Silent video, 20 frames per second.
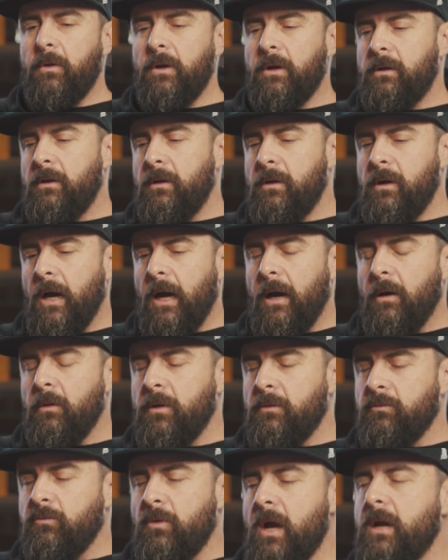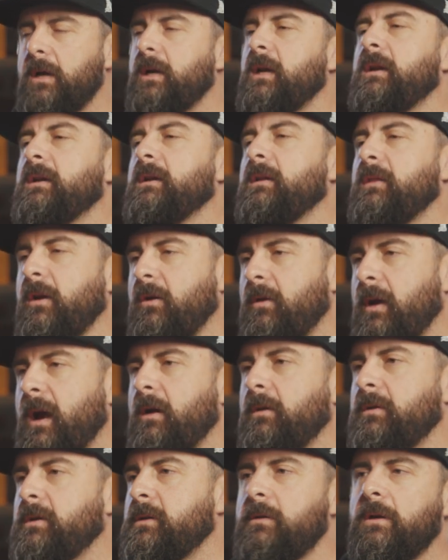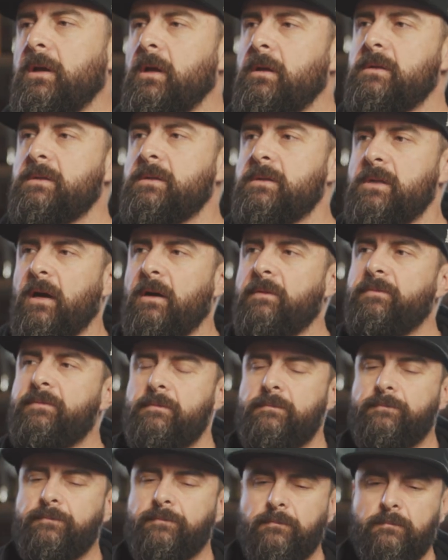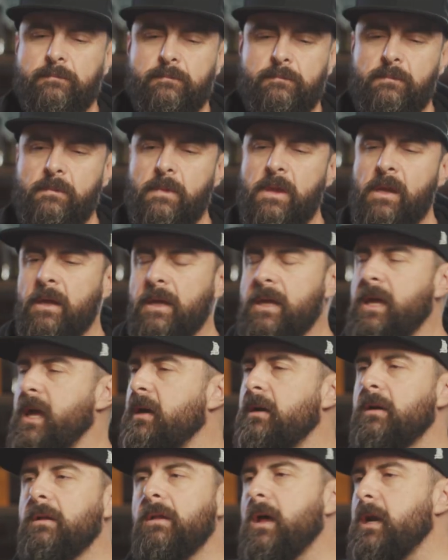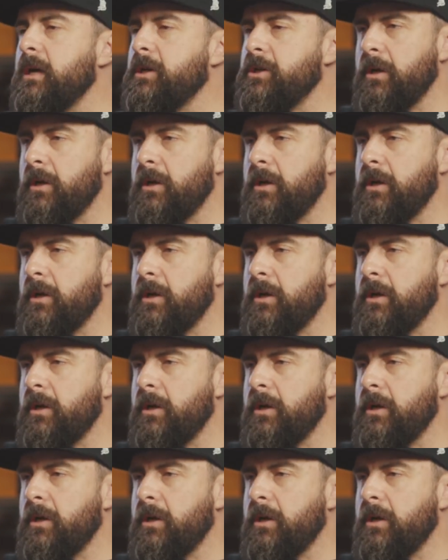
would I would run it into the ground doing other stuff get in a lot of